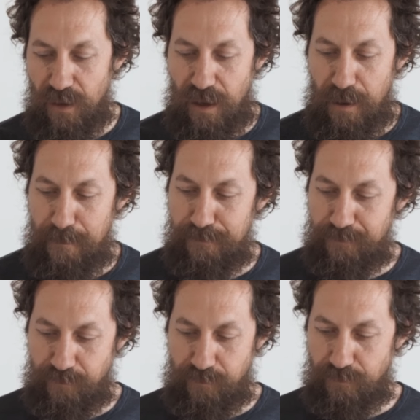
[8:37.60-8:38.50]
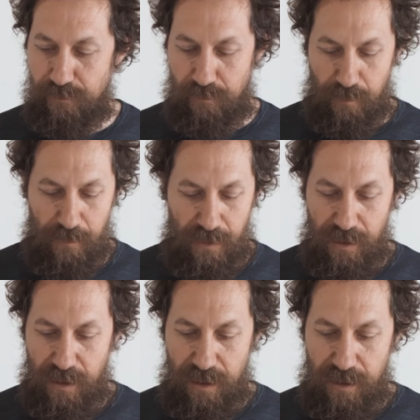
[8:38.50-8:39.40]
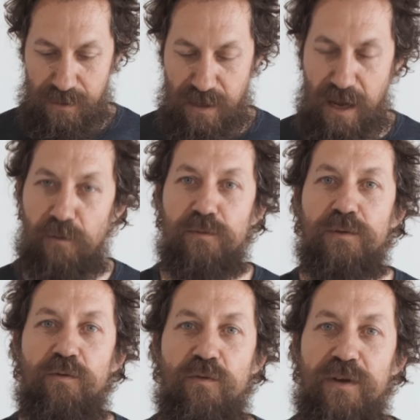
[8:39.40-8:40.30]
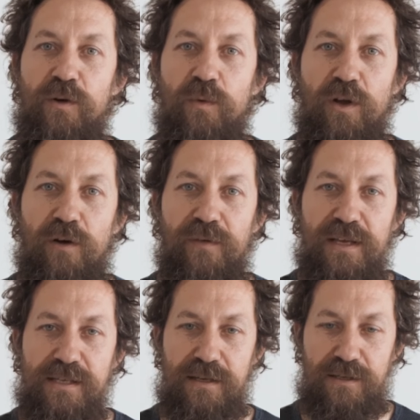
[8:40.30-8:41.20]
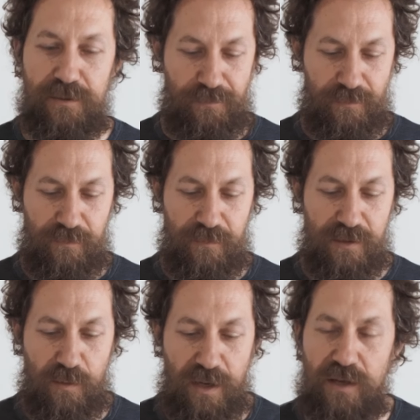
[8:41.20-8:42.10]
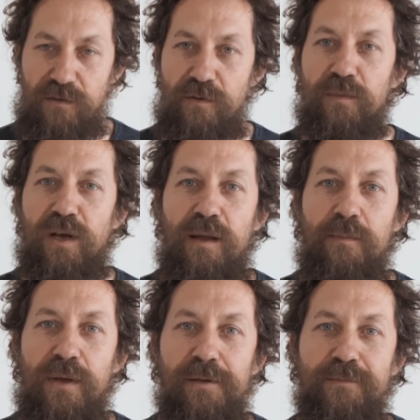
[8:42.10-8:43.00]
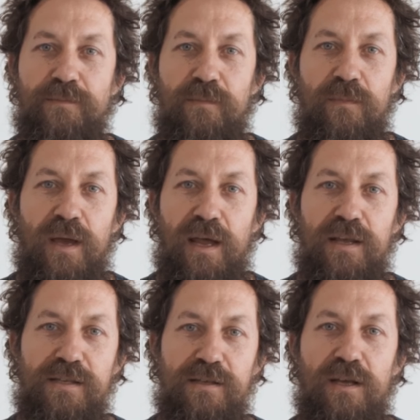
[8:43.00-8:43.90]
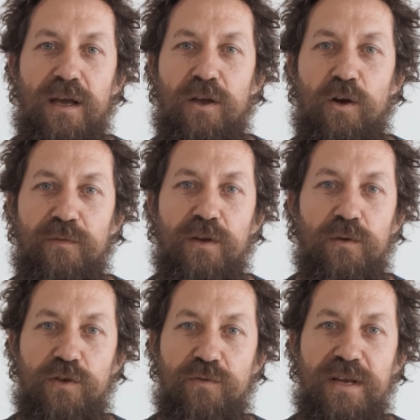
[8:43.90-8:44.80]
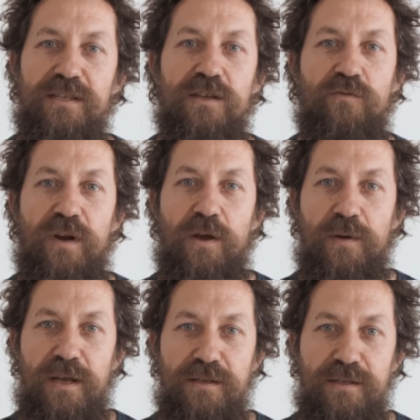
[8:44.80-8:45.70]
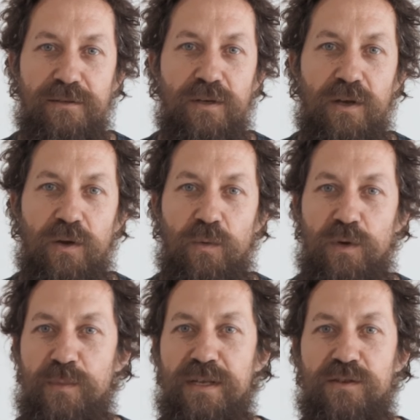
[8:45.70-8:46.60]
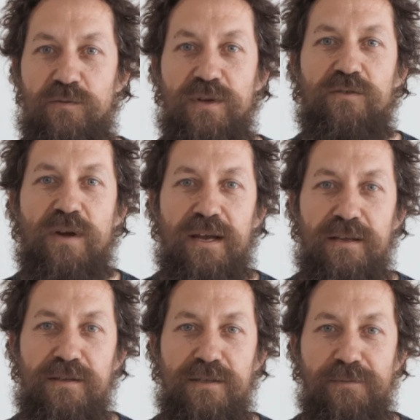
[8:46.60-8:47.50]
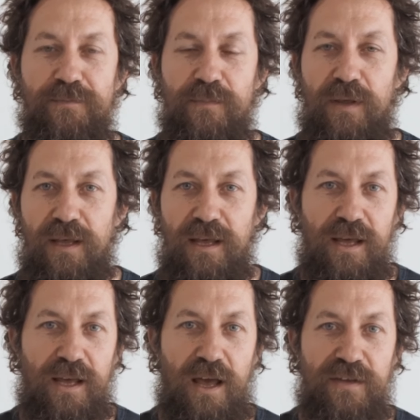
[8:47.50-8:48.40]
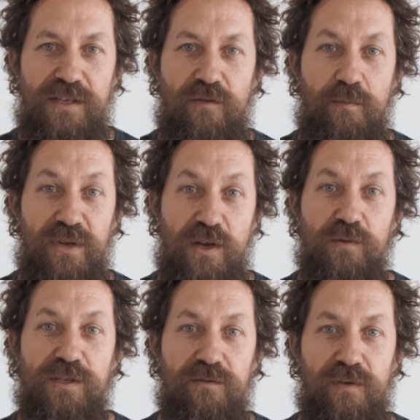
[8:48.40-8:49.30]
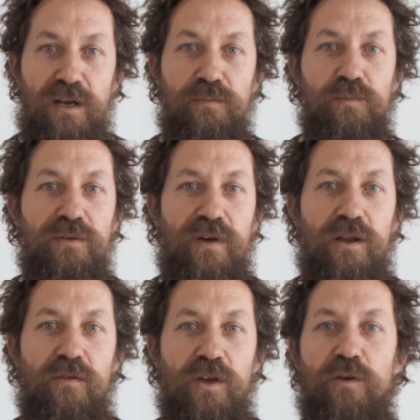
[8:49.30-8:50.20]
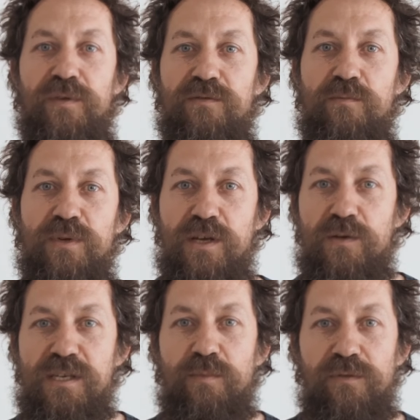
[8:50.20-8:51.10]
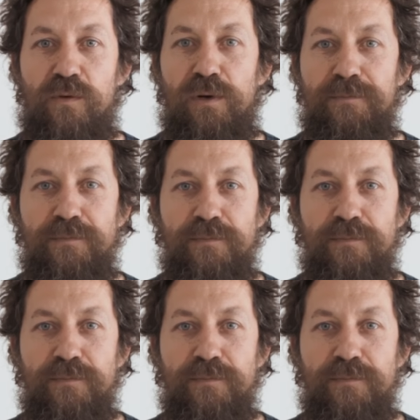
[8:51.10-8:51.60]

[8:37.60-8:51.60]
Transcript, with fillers: Um, so now I'll reveal what coffee this is. So it's from Colombia and it's coffee called Tres Dragones, which means three dragons. And this is from Potosi Farm. We've had other coffees from Potosi before.